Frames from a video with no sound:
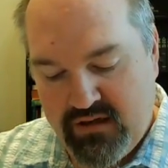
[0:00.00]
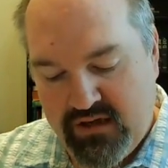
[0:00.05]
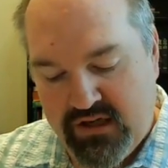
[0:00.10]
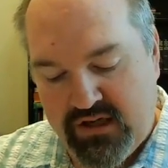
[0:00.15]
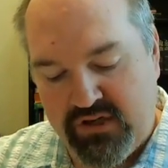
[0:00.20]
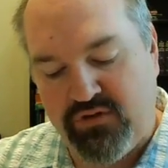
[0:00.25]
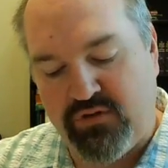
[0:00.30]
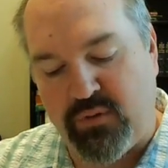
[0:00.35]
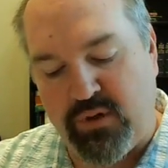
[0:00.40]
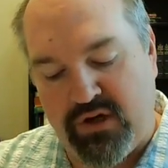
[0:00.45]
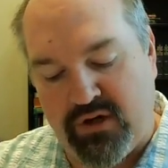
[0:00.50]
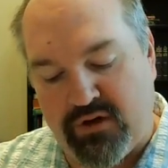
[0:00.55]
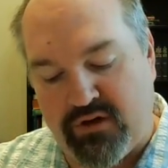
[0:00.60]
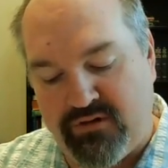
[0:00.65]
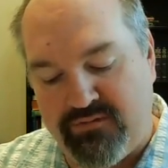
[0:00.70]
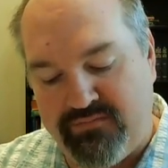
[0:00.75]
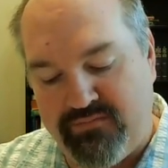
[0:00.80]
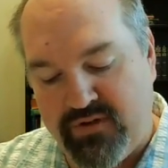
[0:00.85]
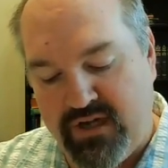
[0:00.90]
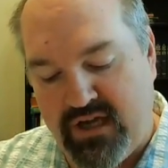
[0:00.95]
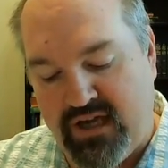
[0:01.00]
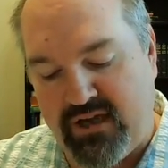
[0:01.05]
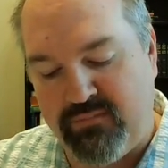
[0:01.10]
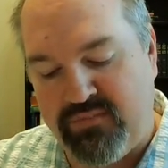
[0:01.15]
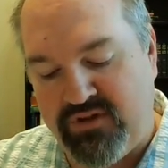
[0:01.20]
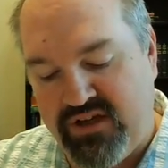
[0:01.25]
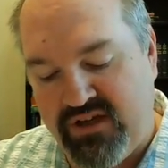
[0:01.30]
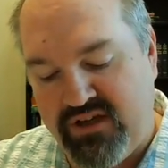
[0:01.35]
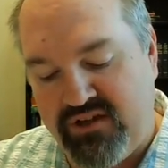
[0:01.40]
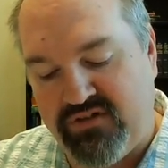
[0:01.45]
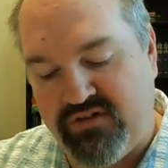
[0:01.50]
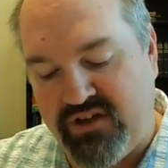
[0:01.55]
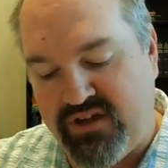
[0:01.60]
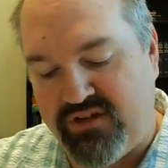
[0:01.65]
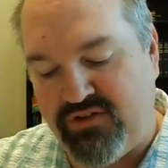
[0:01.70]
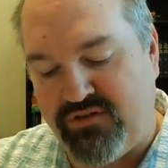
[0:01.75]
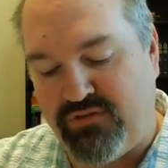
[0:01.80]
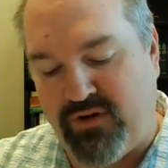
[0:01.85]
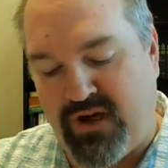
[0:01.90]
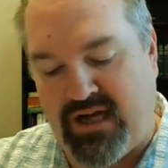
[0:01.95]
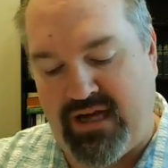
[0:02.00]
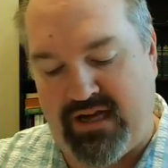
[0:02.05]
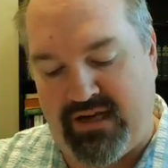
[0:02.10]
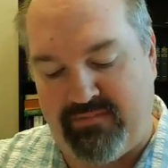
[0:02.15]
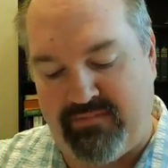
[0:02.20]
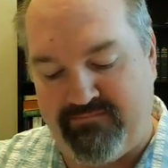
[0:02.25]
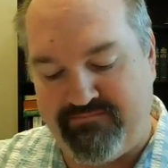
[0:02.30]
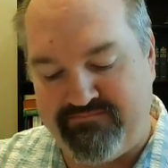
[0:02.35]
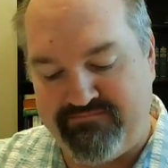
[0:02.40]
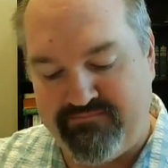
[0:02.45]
Israel empties his vine.